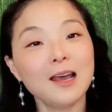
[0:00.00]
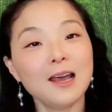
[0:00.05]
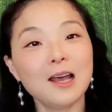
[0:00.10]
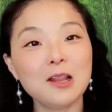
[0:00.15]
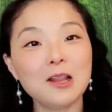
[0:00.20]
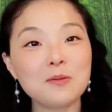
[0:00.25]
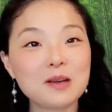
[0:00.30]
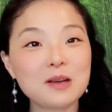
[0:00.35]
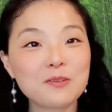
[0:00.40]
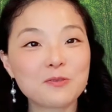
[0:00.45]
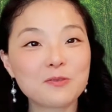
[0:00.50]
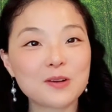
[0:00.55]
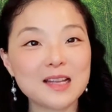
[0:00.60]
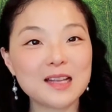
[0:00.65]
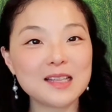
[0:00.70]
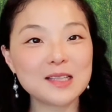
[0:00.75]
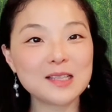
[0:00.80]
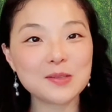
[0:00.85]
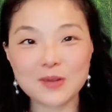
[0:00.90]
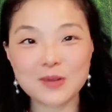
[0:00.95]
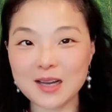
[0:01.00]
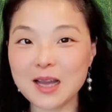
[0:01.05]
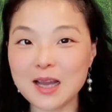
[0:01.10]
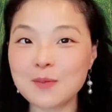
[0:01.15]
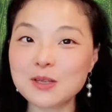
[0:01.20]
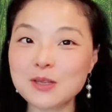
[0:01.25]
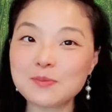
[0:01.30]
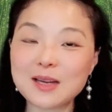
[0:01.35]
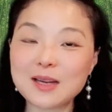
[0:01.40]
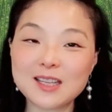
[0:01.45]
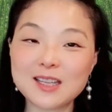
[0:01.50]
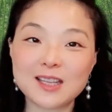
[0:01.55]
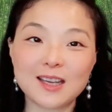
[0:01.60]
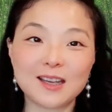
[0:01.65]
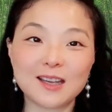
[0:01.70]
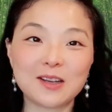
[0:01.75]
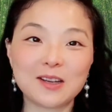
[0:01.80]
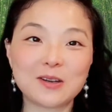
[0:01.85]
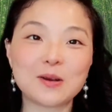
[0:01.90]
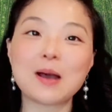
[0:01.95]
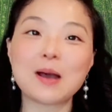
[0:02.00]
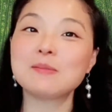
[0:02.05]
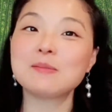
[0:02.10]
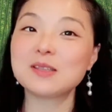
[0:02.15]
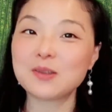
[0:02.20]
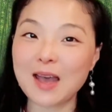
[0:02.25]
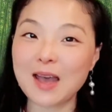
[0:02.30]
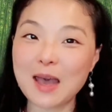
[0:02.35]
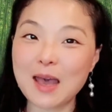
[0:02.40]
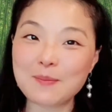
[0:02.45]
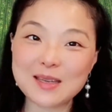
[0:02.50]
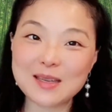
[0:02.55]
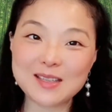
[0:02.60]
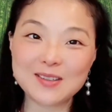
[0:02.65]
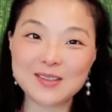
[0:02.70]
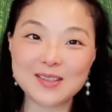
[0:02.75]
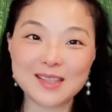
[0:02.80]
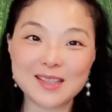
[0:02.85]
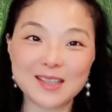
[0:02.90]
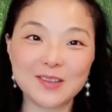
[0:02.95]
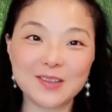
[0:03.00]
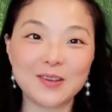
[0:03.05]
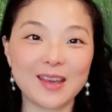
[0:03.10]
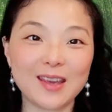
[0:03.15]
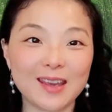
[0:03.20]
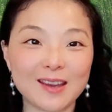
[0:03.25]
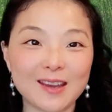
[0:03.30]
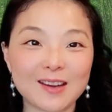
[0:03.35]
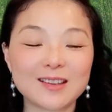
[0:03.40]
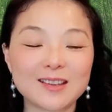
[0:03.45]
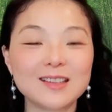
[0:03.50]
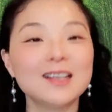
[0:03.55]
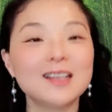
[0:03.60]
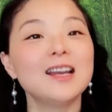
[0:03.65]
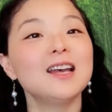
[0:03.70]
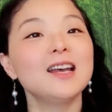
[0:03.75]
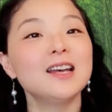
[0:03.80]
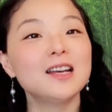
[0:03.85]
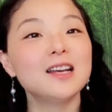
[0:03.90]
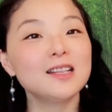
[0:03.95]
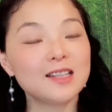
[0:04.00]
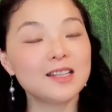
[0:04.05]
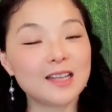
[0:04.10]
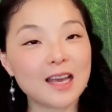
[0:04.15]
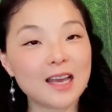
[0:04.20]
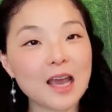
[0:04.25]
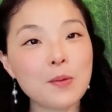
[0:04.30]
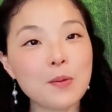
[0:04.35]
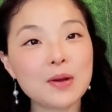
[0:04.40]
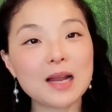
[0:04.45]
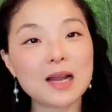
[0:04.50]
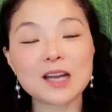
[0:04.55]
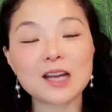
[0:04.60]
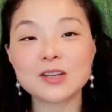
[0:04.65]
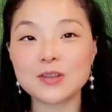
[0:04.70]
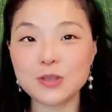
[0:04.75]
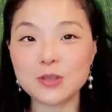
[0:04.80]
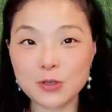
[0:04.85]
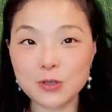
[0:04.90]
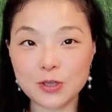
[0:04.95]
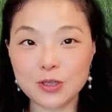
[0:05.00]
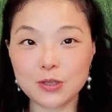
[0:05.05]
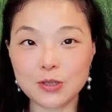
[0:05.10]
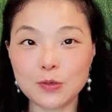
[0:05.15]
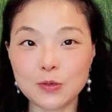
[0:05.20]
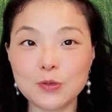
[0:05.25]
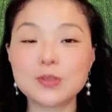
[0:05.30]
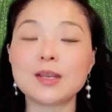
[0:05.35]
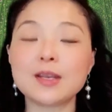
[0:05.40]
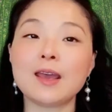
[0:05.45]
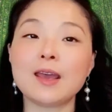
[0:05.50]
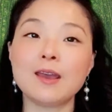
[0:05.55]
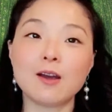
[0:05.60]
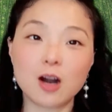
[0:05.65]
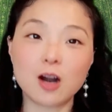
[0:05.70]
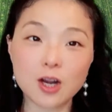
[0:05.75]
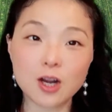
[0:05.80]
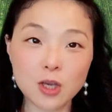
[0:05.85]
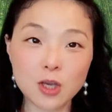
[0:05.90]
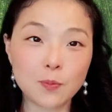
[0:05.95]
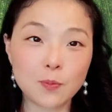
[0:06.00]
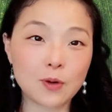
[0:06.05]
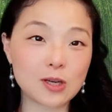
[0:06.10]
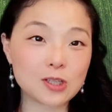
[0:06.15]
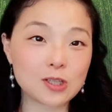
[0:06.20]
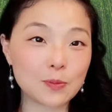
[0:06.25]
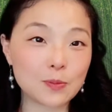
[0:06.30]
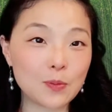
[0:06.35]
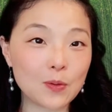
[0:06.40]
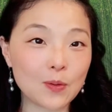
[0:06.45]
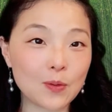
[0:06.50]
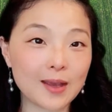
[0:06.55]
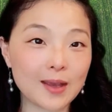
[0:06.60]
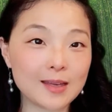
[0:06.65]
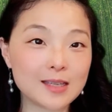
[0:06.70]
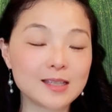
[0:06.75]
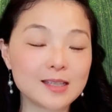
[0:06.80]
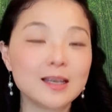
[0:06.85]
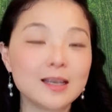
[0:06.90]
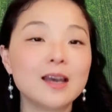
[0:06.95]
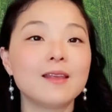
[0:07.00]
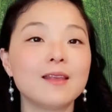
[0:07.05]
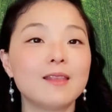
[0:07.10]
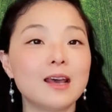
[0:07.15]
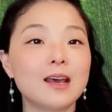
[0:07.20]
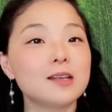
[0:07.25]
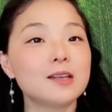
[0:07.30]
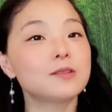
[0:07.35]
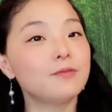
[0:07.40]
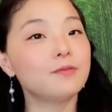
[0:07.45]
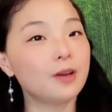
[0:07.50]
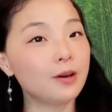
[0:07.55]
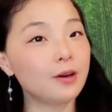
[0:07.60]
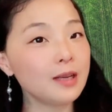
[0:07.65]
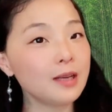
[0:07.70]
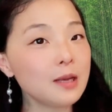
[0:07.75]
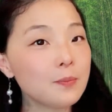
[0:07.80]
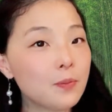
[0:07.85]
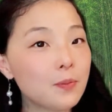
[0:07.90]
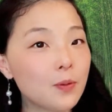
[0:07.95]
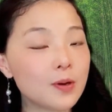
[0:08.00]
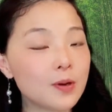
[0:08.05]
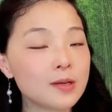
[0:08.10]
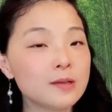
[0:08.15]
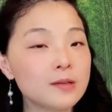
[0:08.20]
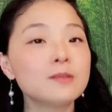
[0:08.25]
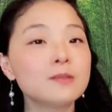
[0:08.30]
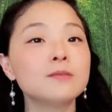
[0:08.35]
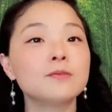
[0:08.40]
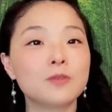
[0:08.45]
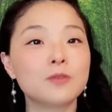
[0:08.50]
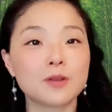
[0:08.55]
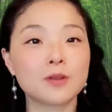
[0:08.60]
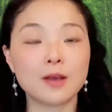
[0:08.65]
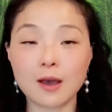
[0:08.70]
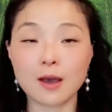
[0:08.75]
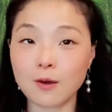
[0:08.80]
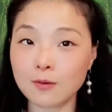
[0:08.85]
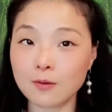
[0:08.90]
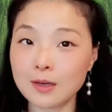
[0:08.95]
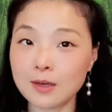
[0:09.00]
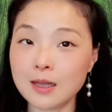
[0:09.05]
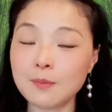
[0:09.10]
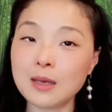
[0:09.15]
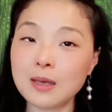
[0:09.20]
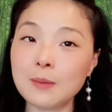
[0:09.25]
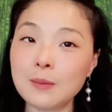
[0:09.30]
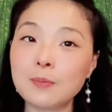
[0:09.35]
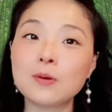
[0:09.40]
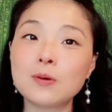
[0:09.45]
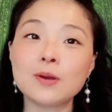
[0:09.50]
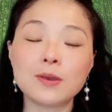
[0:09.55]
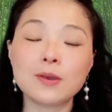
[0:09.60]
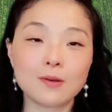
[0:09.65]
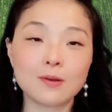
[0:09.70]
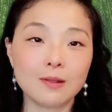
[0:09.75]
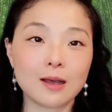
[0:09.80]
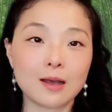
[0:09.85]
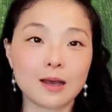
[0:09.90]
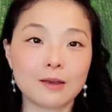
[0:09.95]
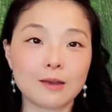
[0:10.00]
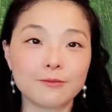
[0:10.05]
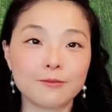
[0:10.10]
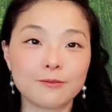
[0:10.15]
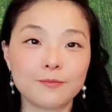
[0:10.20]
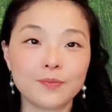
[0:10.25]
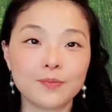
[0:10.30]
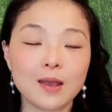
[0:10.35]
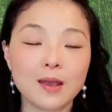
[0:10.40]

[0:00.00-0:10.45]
Hello my friends, welcome to my channel. I'm so happy to see you here. Today I would like to introduce an acupressure point that is very important for the elderly people in your life.